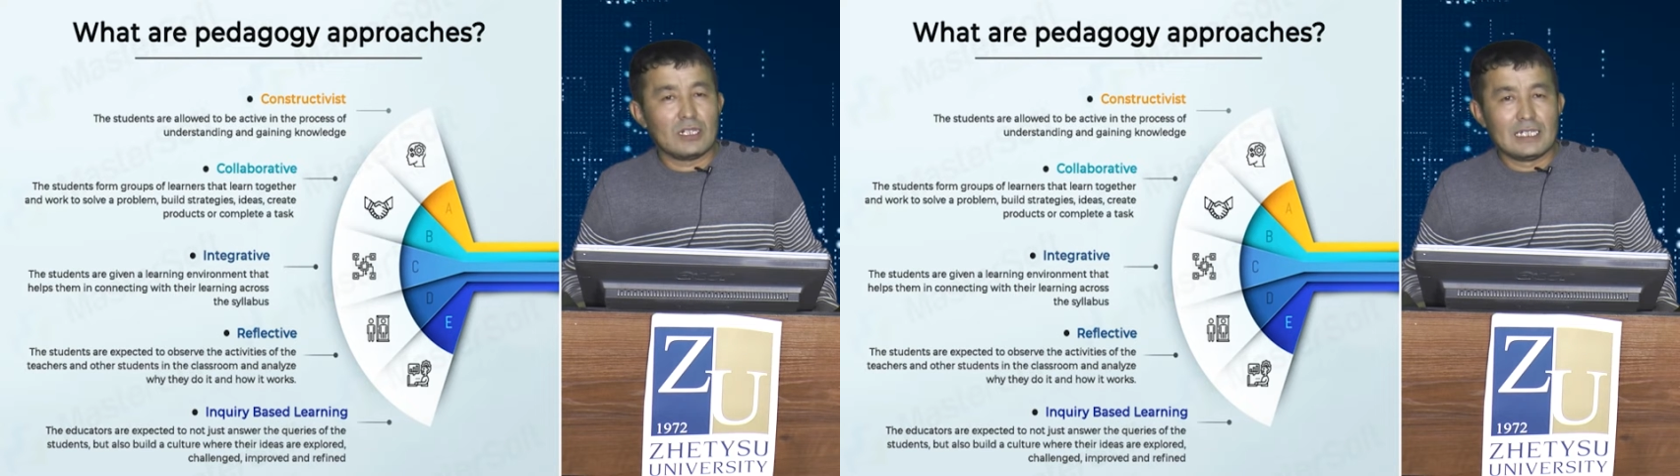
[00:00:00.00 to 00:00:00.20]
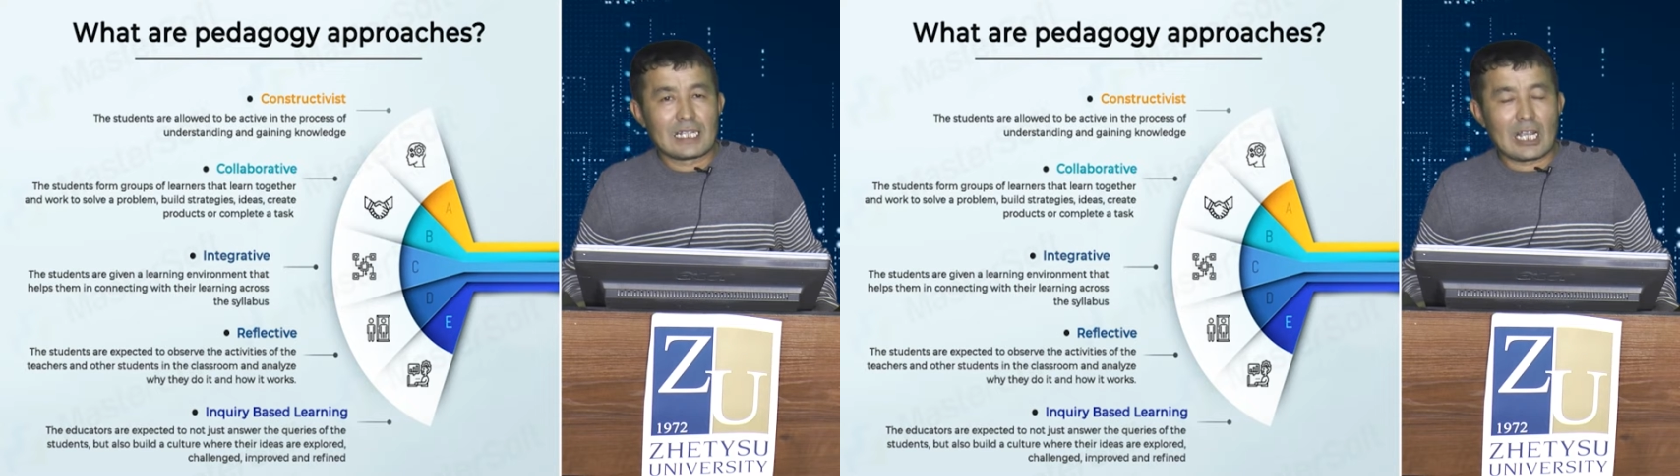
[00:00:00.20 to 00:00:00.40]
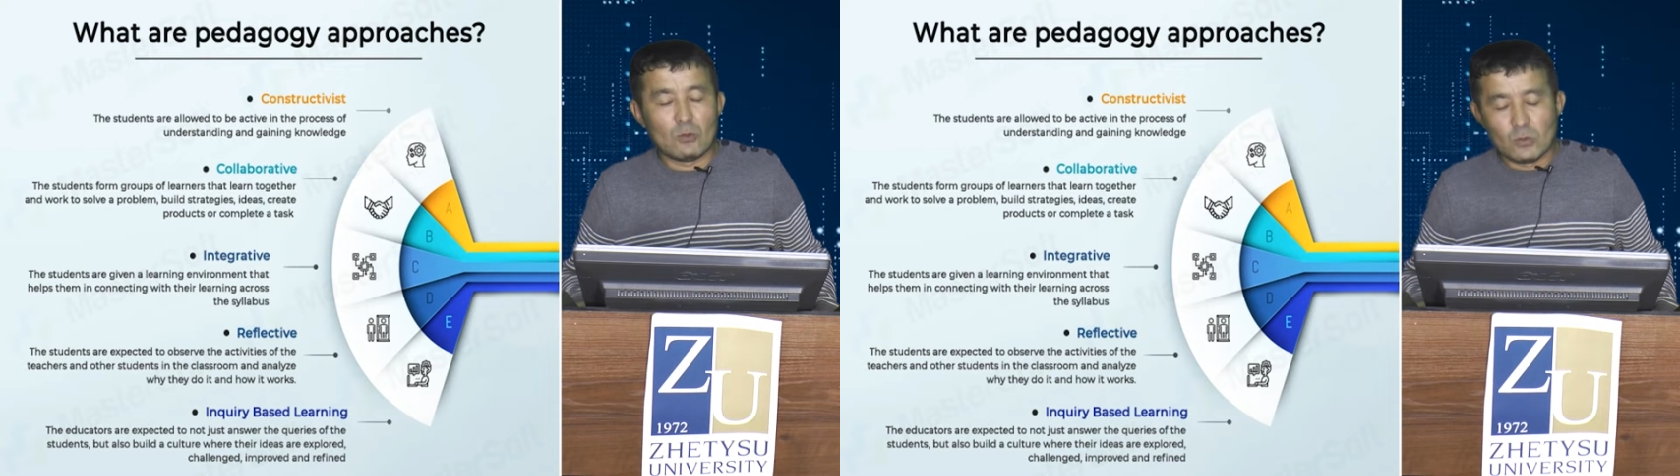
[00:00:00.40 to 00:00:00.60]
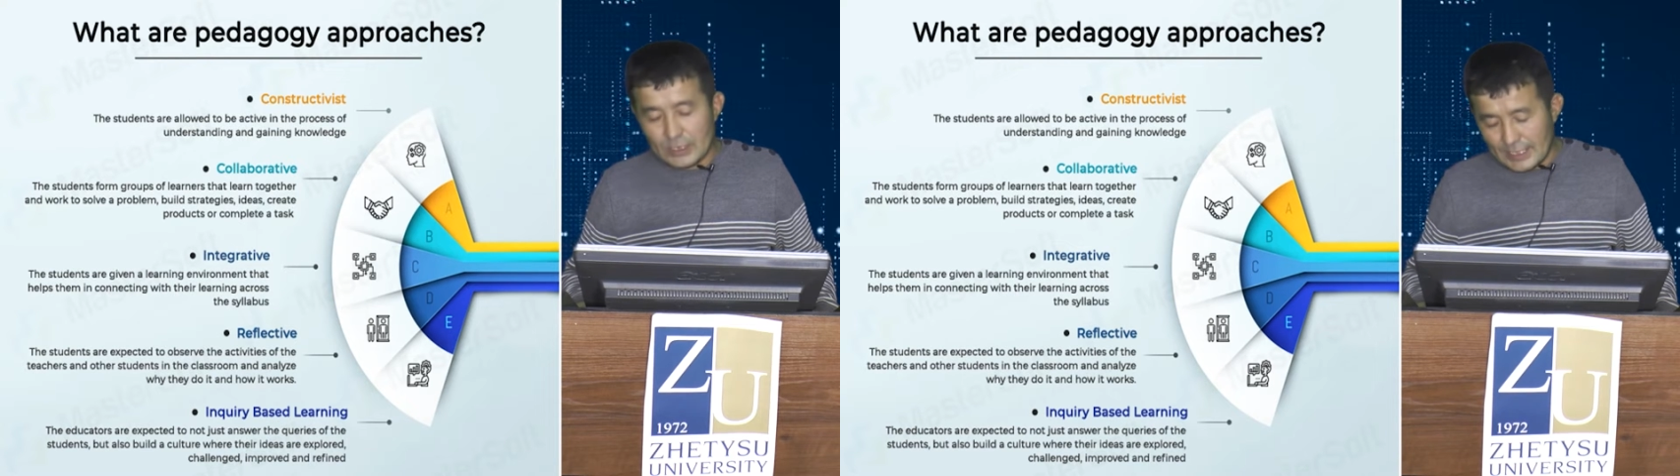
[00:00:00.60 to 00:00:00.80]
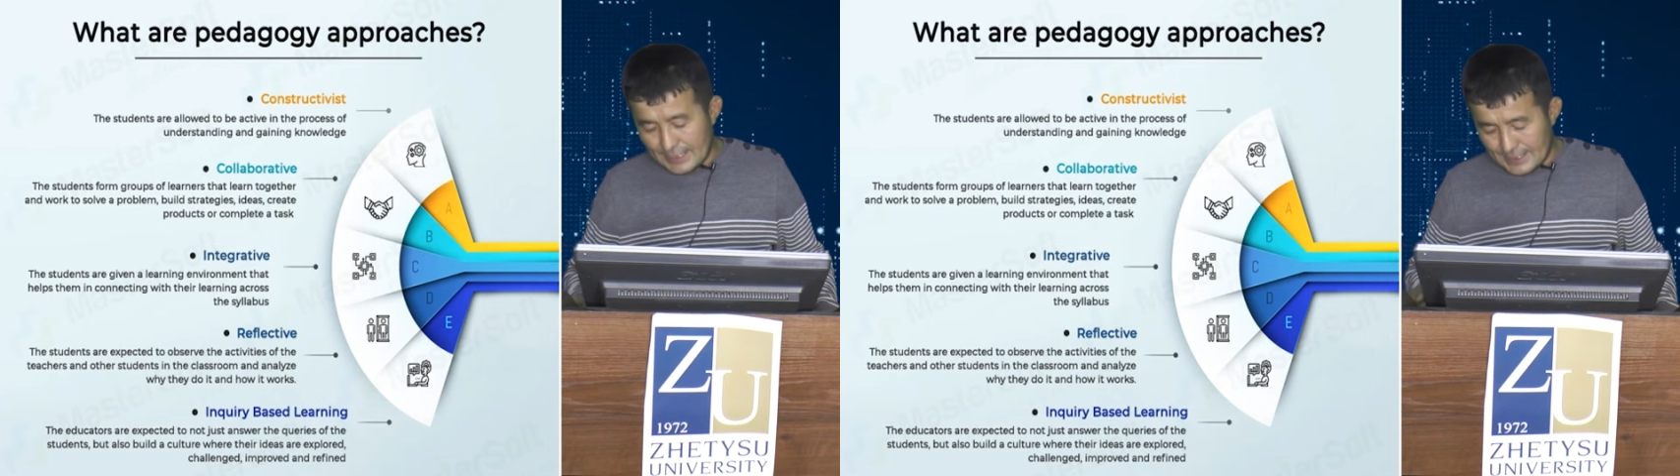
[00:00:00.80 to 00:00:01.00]
your
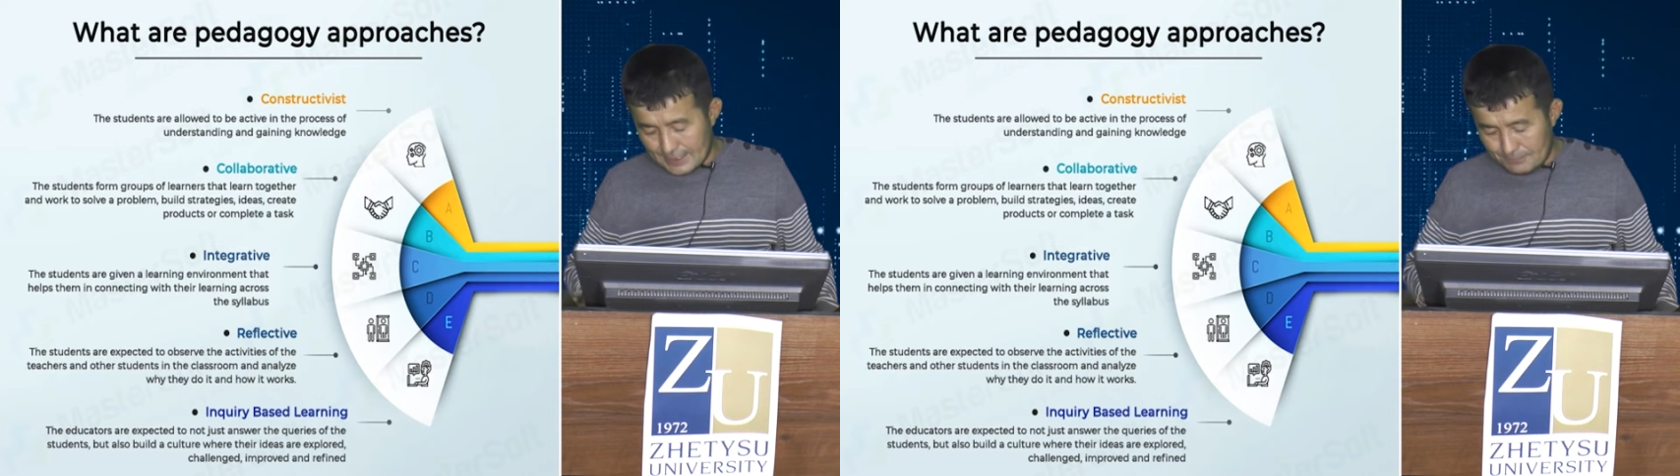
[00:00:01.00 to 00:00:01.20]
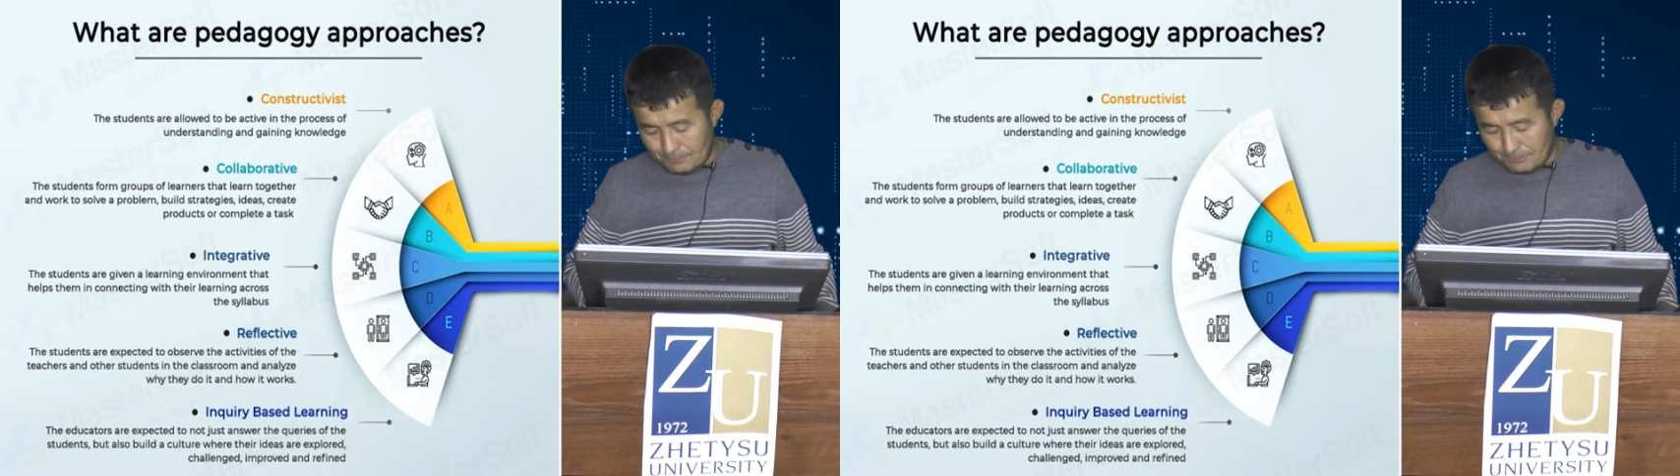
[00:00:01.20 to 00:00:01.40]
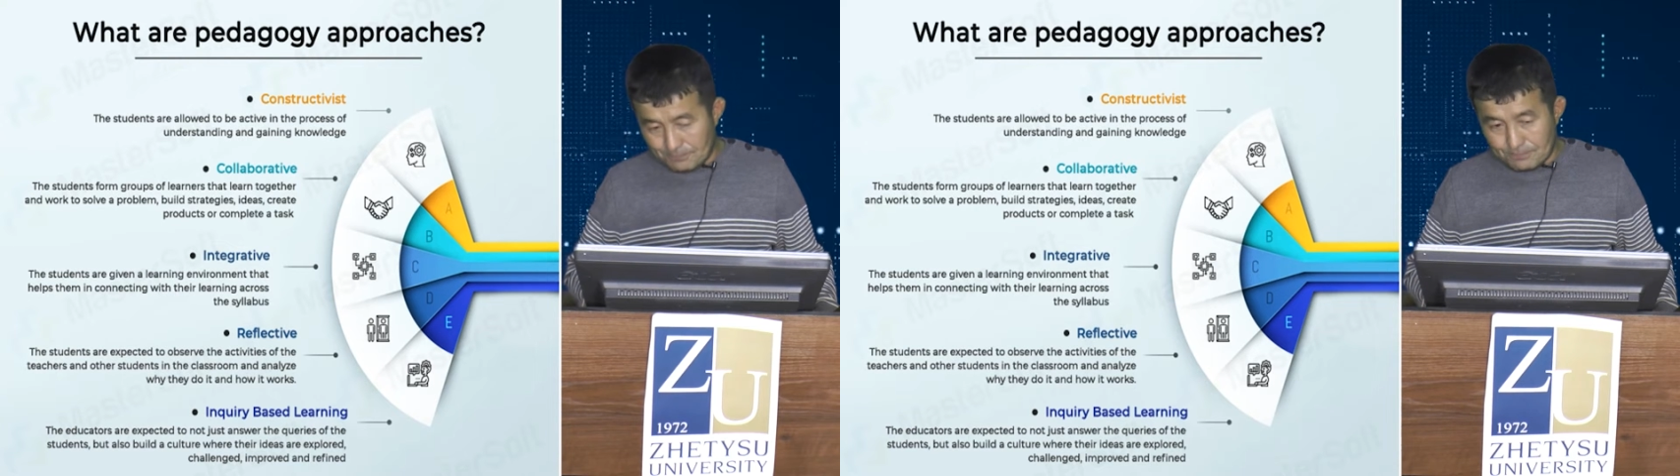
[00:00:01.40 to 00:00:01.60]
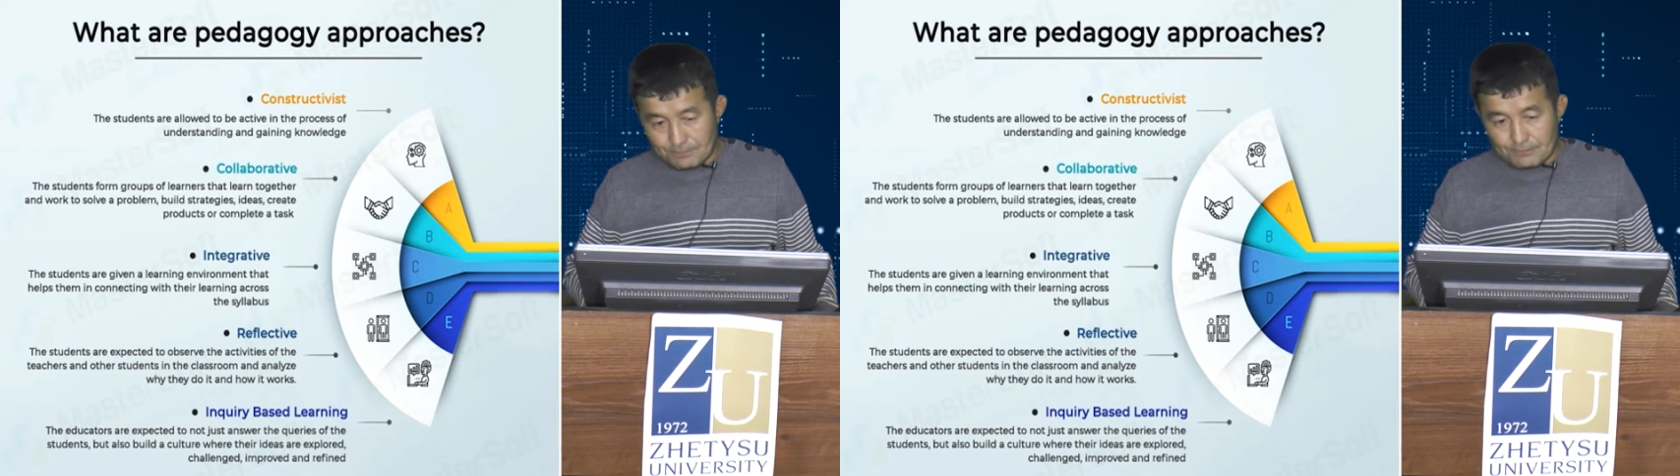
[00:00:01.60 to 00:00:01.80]
communities.